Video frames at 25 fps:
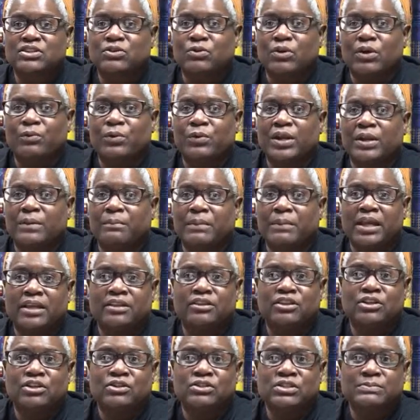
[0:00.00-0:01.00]
so I went and
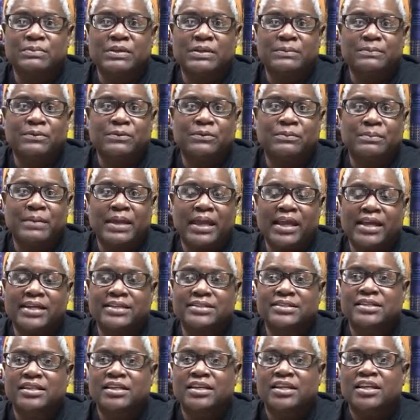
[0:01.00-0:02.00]
made those people
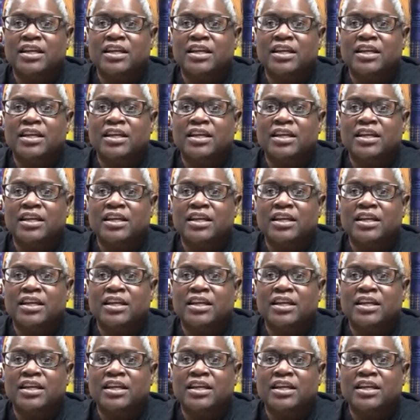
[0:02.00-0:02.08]
masks.